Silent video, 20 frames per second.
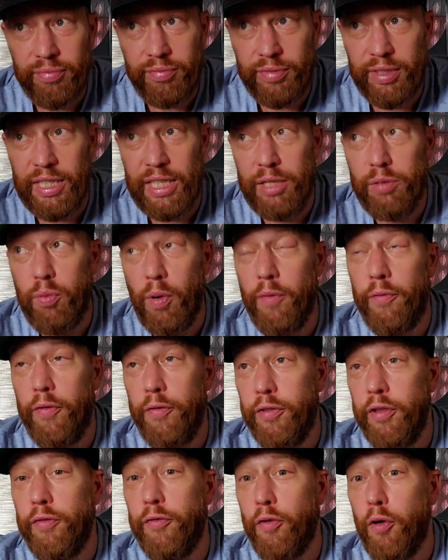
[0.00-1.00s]
these
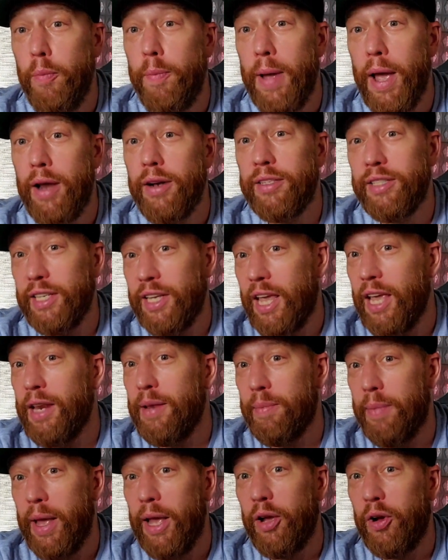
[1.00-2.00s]
154 pounders are getting
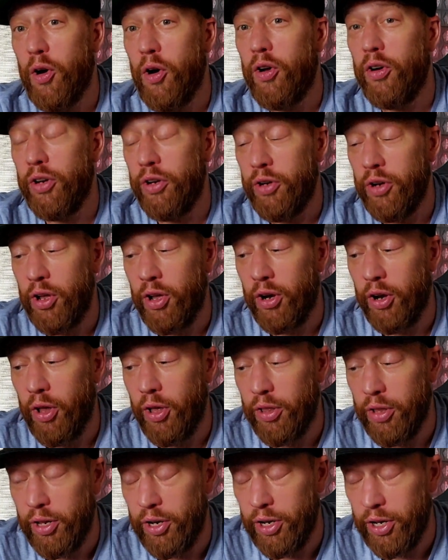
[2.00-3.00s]
it back on and
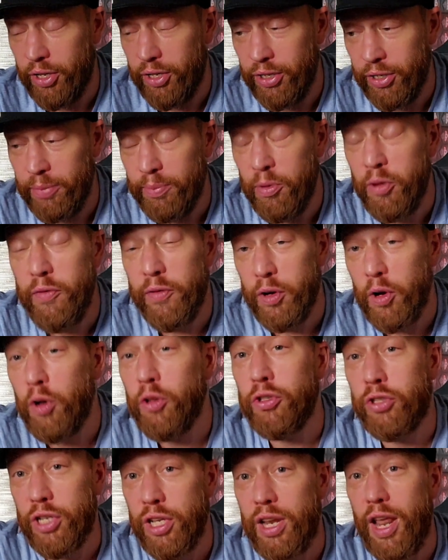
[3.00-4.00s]
moving
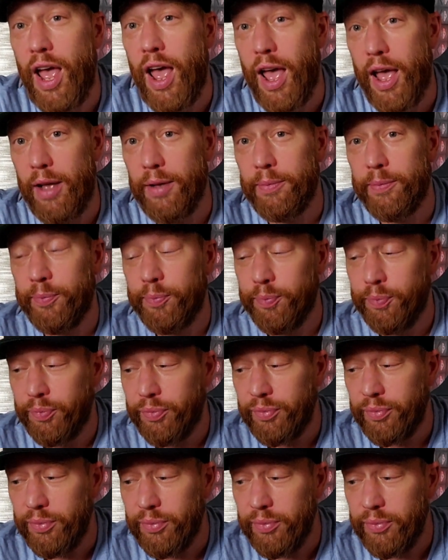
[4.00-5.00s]
on to that,
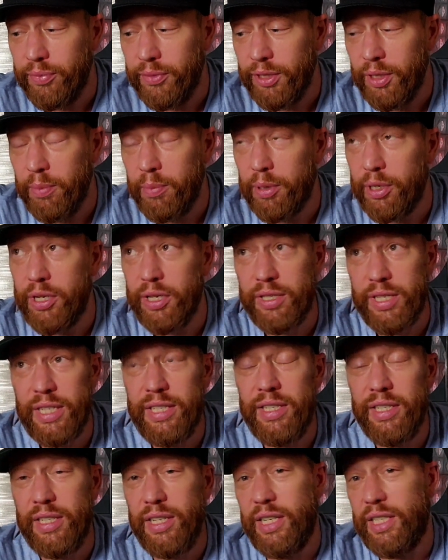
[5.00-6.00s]
because
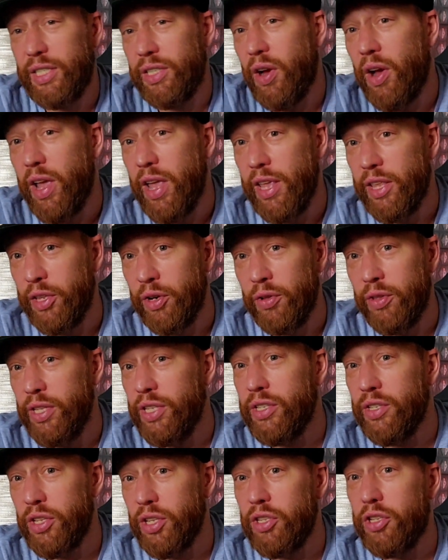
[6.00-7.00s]
this is exciting. You know,
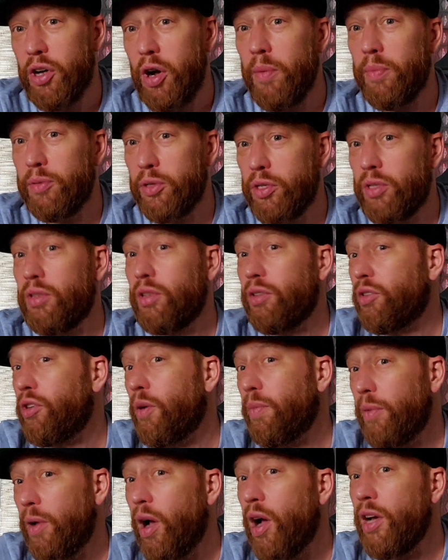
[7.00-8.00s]
these are the
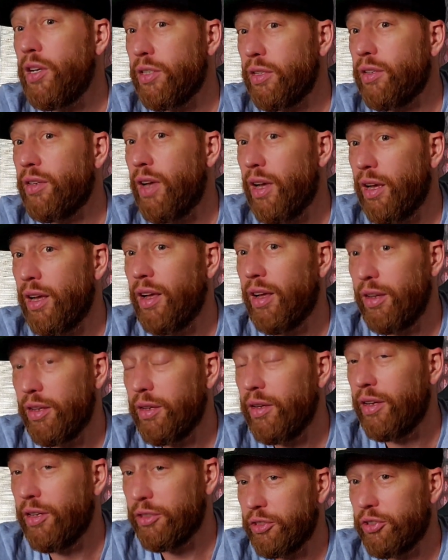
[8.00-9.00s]
top guys
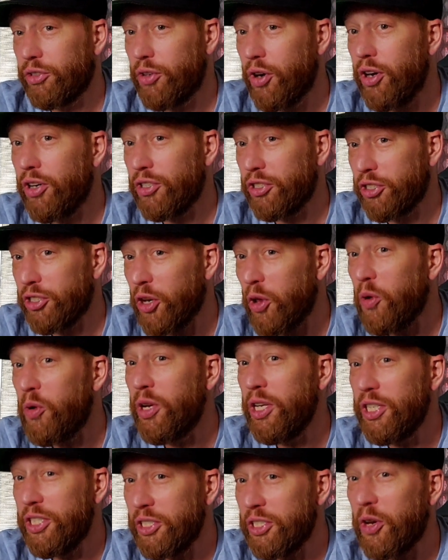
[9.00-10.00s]
are trying to
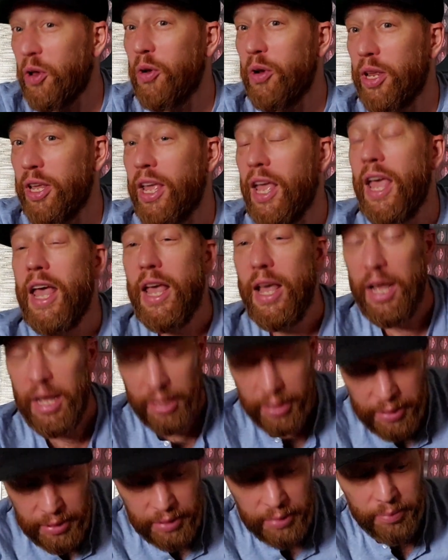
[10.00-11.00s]
slowly
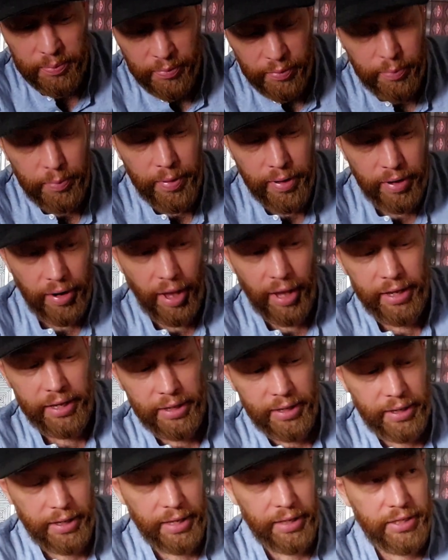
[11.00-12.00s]
like
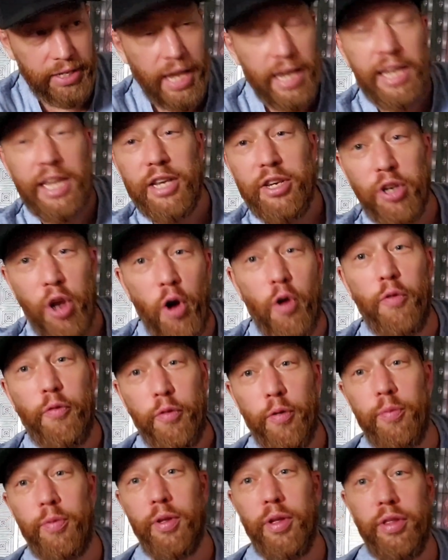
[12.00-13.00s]
taking note
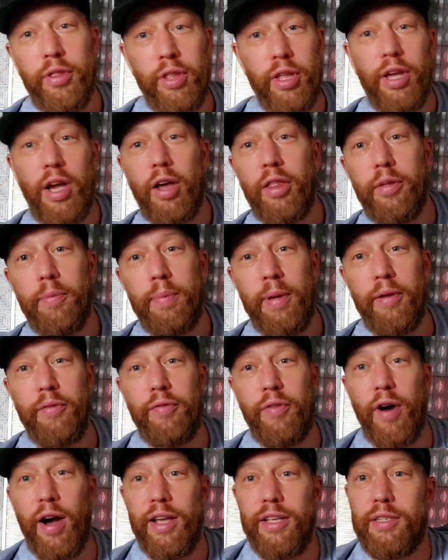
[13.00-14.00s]
from the other big
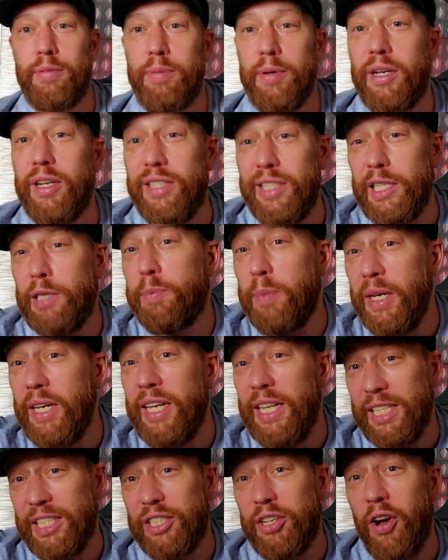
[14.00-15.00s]
fights, because it's been an
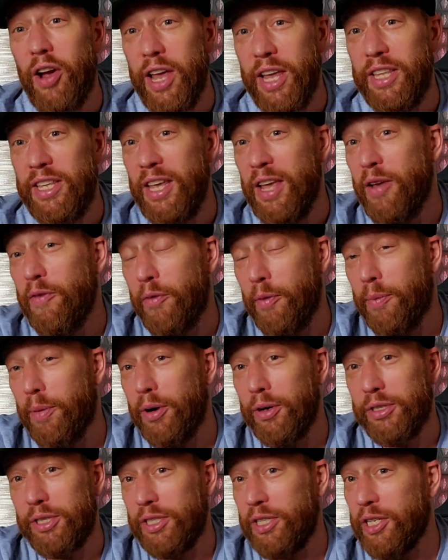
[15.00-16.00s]
exciting year for
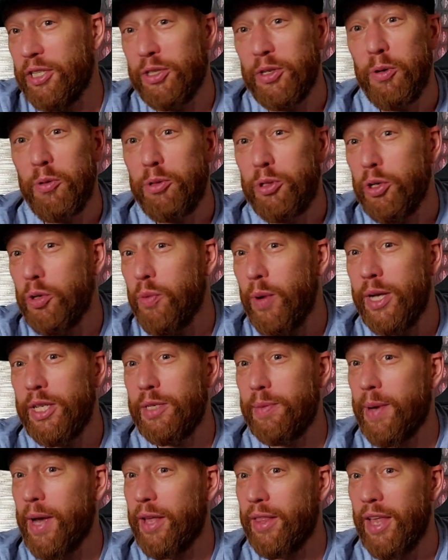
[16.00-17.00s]
boxing. There's no two ways
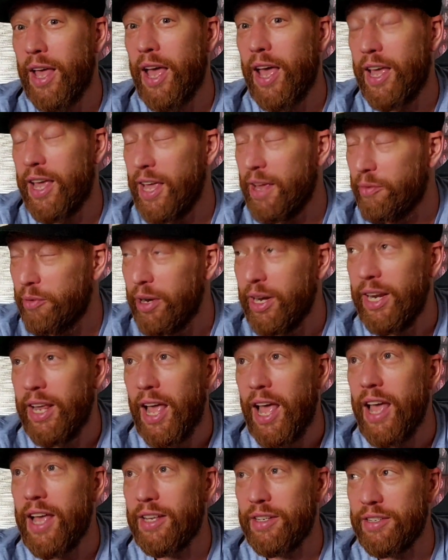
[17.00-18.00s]
about that. It really
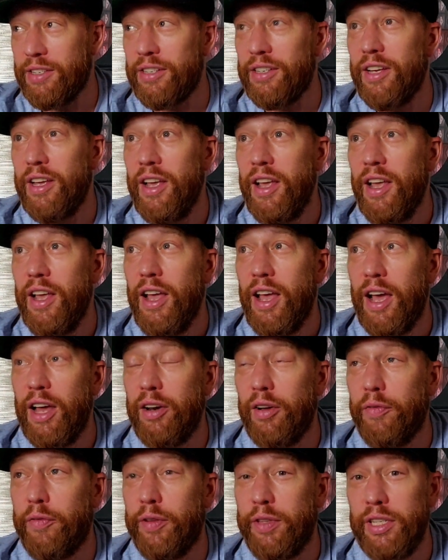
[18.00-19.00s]
has. And
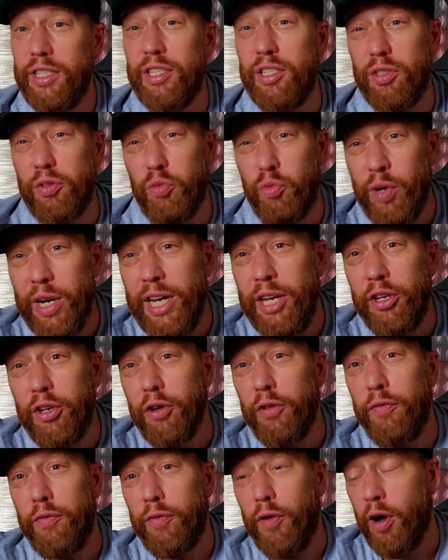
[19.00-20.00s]
I think this is a really
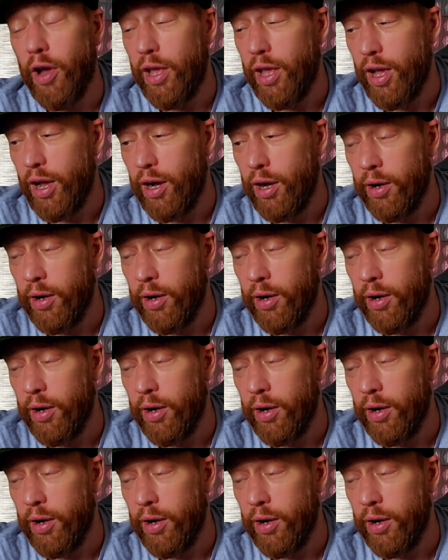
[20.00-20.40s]
good fight.